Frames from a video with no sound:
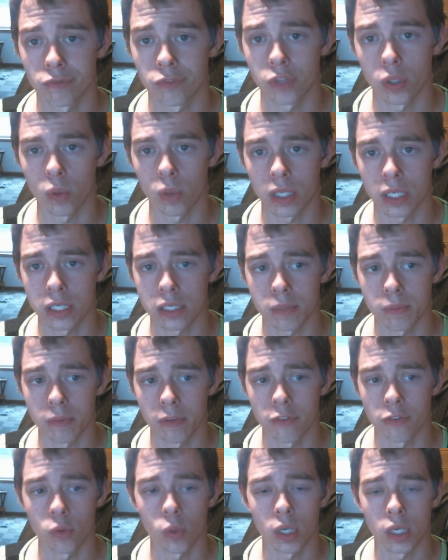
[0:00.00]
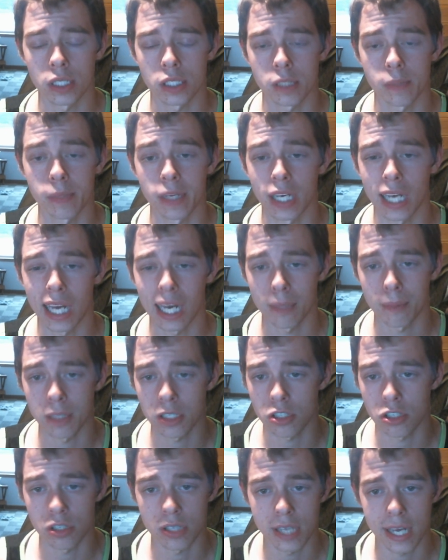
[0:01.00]
If you don't want it to, if you want it to be
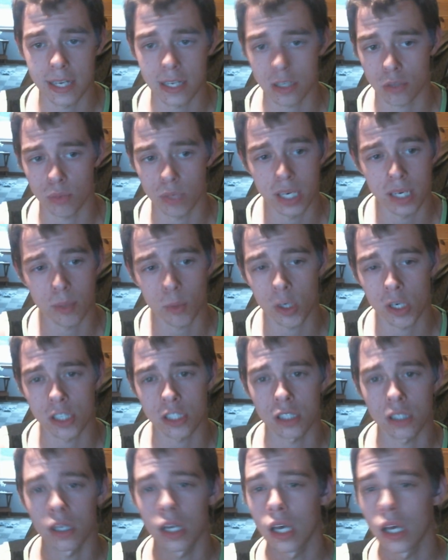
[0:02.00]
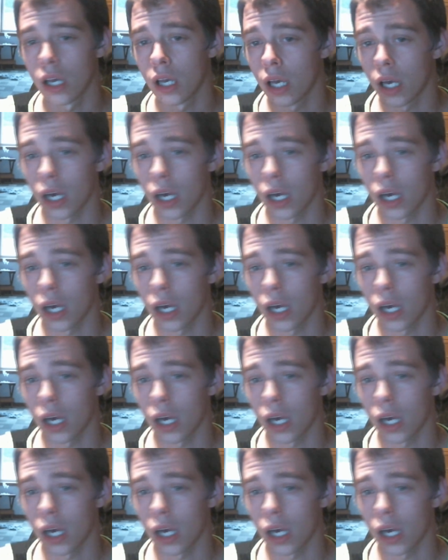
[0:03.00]
anonymous, just ask a random question.